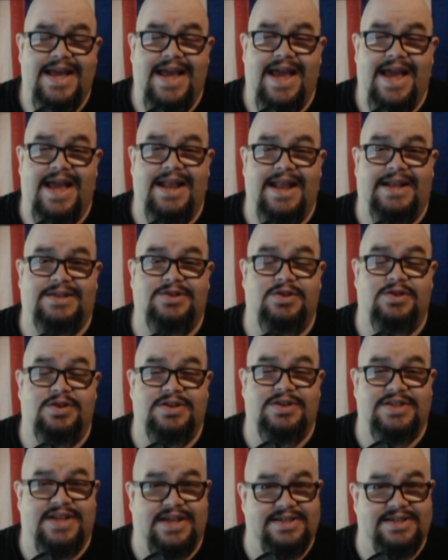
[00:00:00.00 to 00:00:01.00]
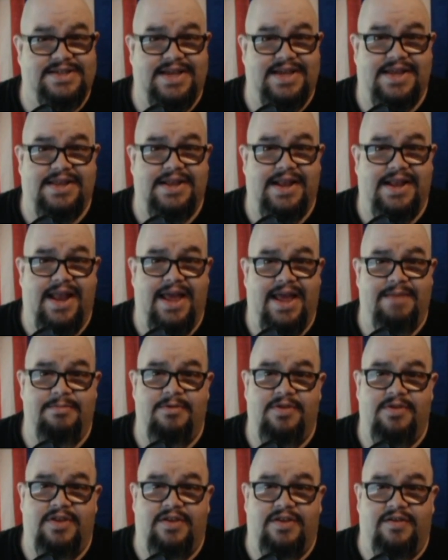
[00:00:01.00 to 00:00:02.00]
And as soon as I say the name
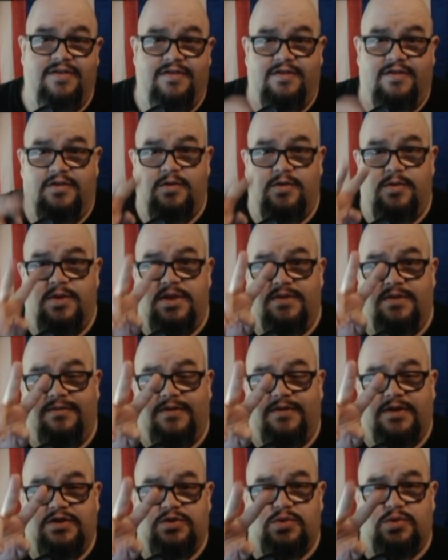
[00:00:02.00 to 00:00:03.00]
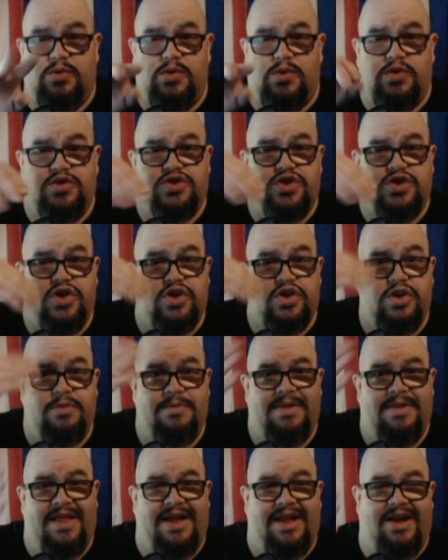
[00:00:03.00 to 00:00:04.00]
of these two individuals, you're going to
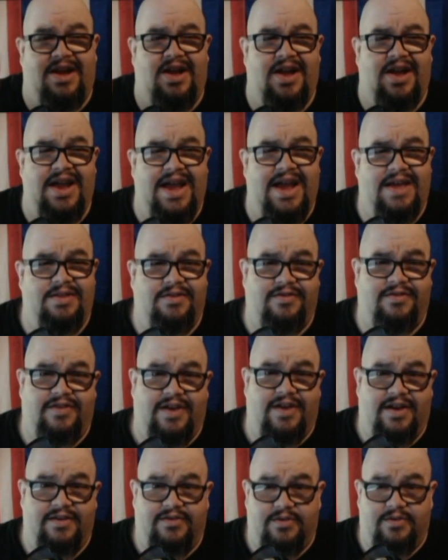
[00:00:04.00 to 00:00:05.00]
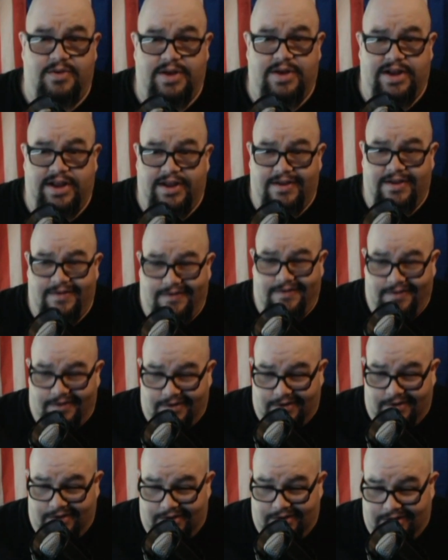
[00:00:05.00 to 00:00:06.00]
be like, oh yeah, those guys are idiots.
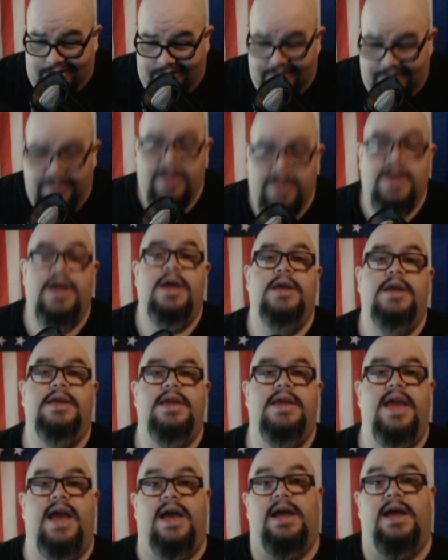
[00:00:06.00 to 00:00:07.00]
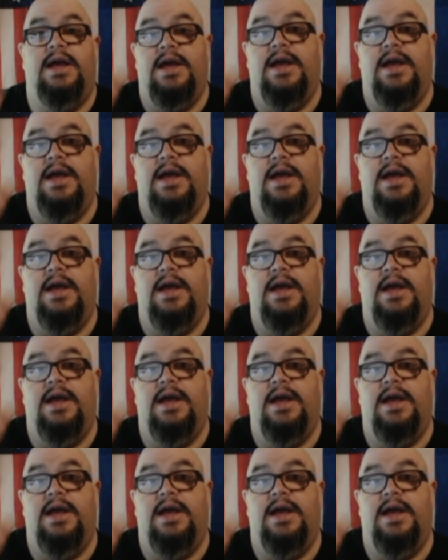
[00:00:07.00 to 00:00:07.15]
Yeah.